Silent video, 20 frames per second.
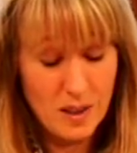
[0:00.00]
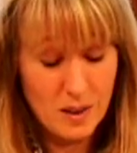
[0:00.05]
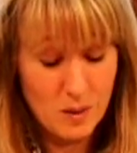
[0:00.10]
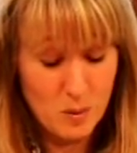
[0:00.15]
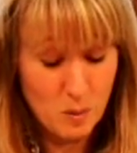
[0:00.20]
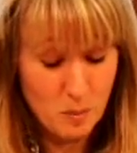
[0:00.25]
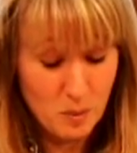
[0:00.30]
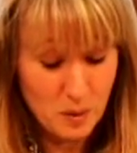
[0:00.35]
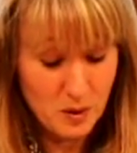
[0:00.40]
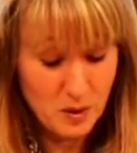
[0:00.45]
It'll
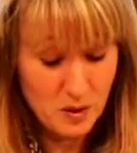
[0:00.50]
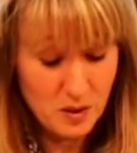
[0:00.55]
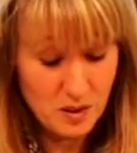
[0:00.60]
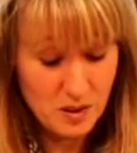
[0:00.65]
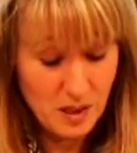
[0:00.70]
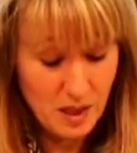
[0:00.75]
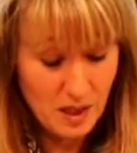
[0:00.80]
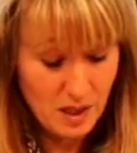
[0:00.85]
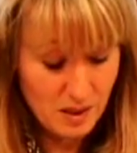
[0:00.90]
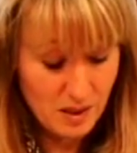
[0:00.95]
burn your
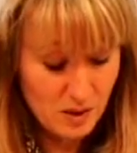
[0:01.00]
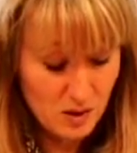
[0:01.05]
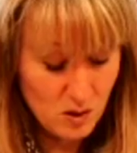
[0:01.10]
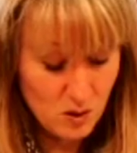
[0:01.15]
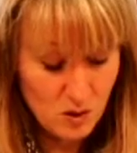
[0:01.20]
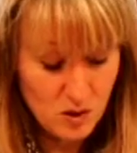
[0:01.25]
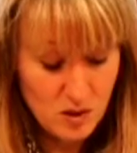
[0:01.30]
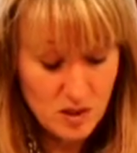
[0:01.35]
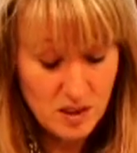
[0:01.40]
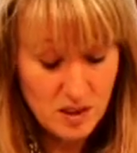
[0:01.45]
tongue. So
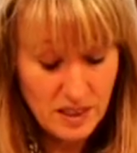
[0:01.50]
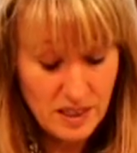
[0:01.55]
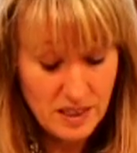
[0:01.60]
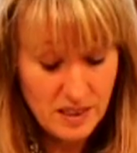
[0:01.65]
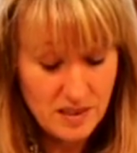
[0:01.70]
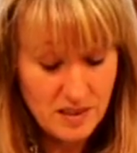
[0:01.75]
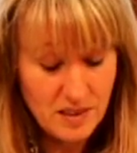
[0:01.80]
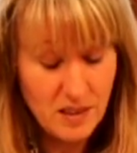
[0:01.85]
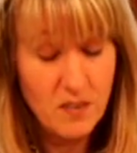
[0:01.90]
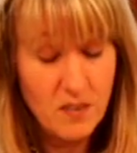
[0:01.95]
just let
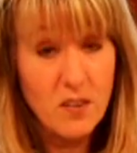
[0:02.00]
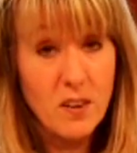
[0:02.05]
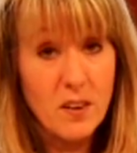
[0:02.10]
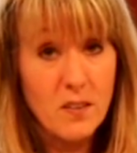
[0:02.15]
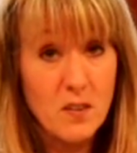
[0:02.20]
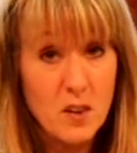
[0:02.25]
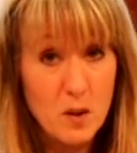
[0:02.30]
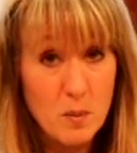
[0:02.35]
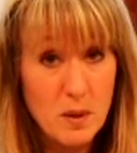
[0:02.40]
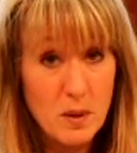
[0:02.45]
it sit for a
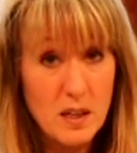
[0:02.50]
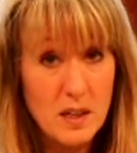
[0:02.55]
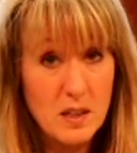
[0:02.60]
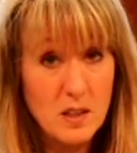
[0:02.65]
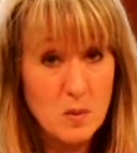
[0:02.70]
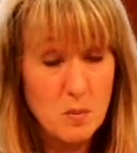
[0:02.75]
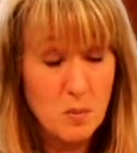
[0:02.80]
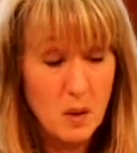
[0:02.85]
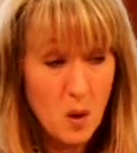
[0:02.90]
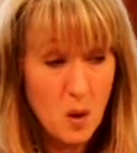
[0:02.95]
few
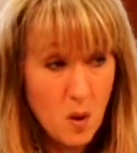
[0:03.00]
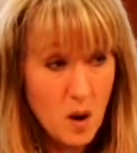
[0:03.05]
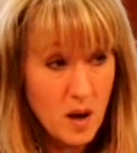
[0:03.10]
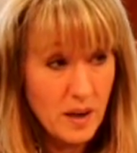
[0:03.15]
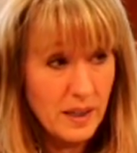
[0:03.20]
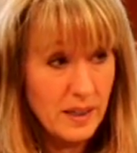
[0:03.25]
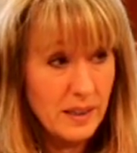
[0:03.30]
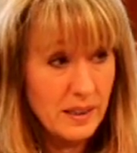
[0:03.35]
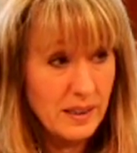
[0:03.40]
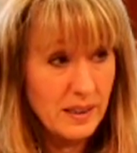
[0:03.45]
minutes, blow
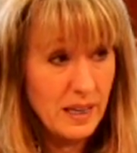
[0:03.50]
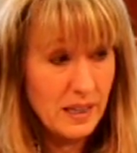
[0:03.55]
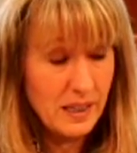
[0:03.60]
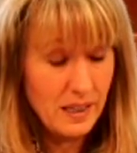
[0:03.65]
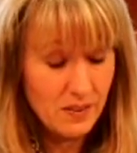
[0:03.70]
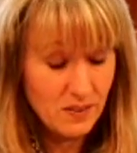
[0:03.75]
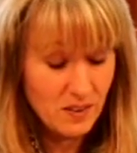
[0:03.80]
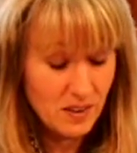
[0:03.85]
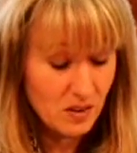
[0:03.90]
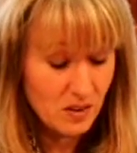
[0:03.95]
on it, and then
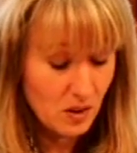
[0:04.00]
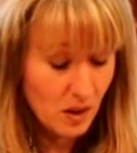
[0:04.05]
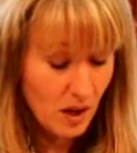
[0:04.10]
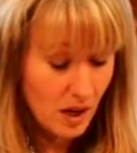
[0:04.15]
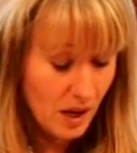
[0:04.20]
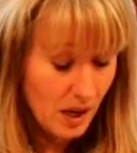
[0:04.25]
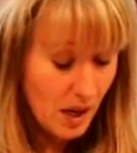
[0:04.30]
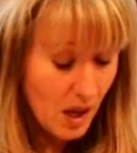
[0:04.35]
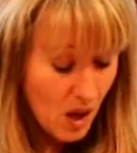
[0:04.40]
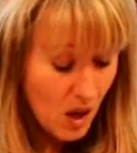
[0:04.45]
give it a
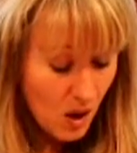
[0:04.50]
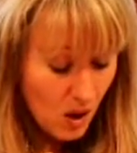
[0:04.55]
try.